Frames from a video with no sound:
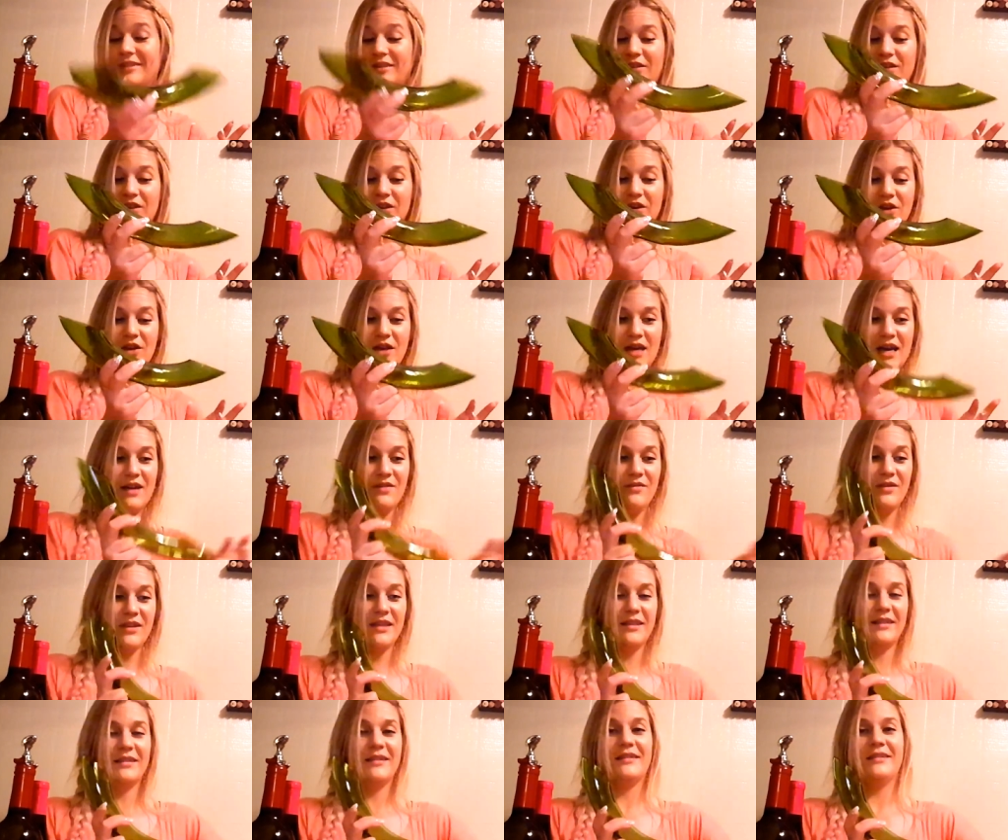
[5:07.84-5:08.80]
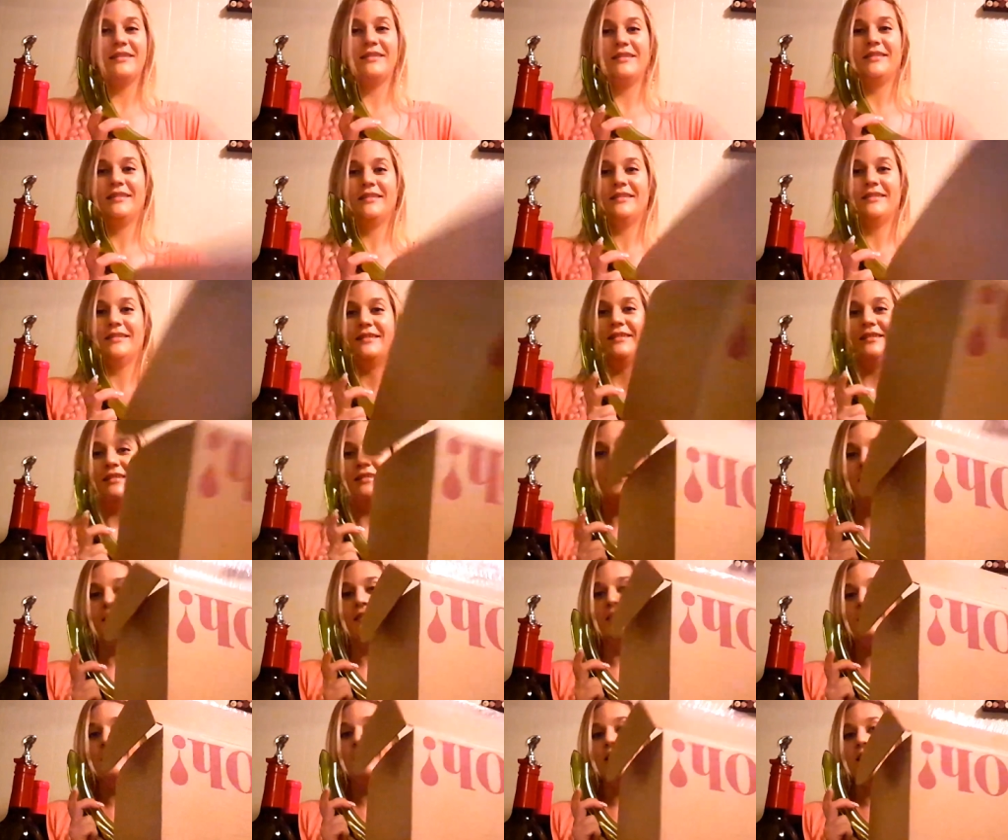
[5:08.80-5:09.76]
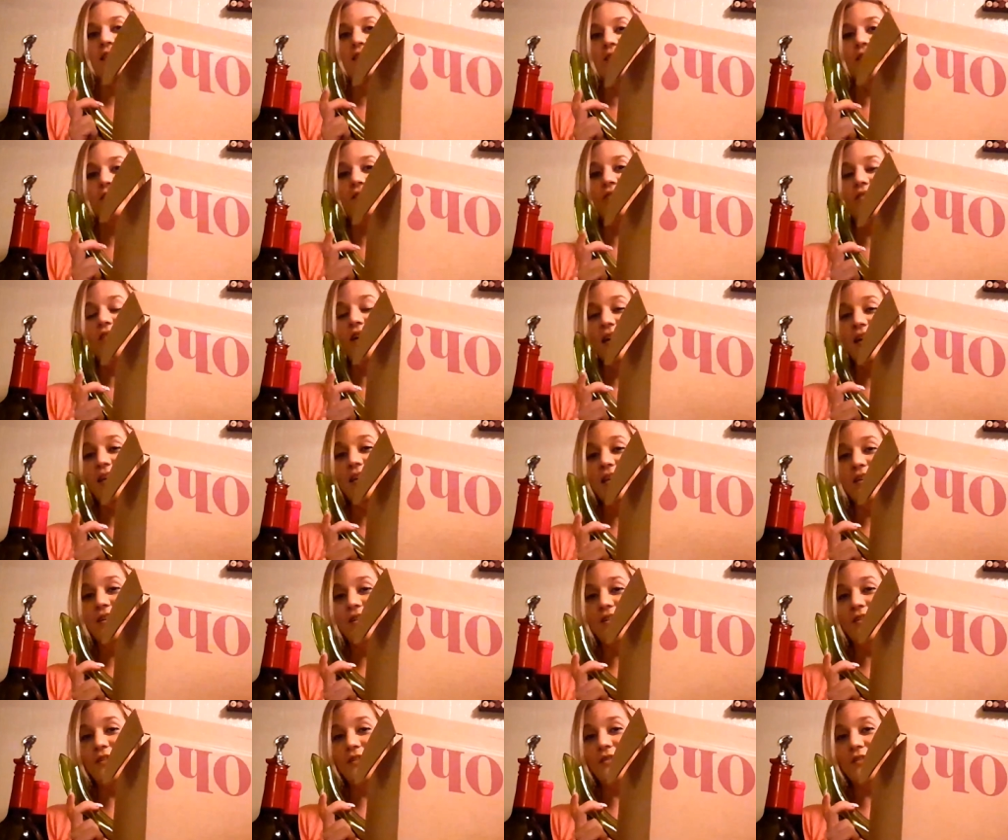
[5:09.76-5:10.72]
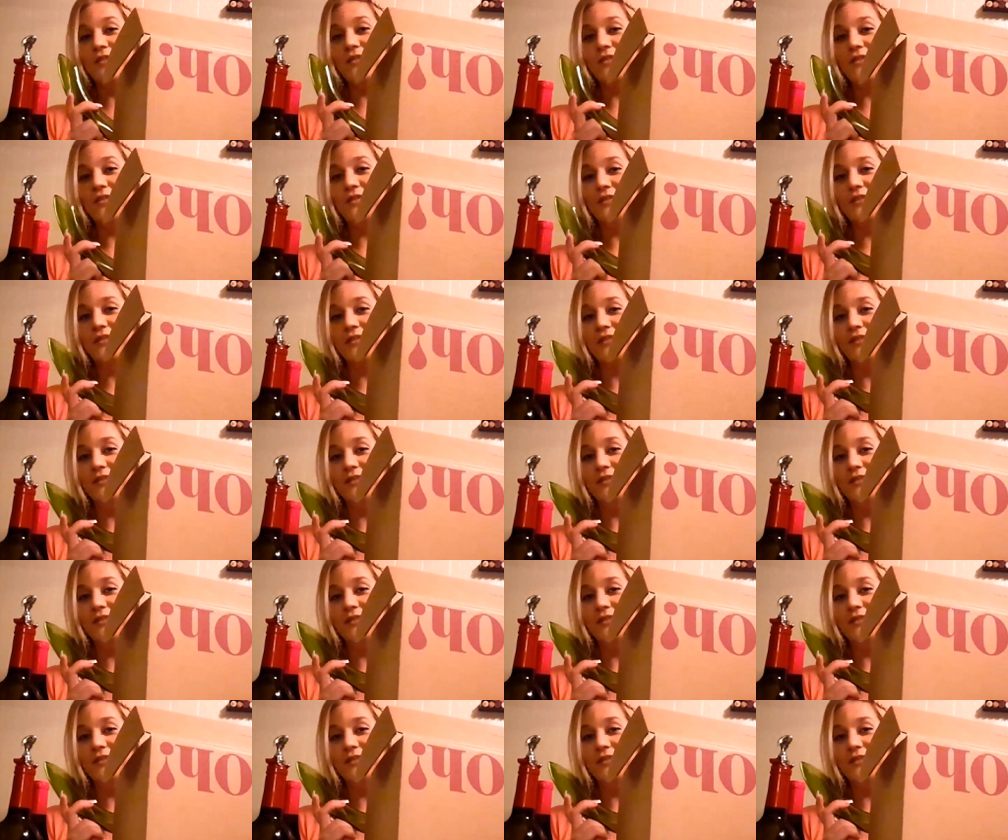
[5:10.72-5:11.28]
So there you have it. VineOh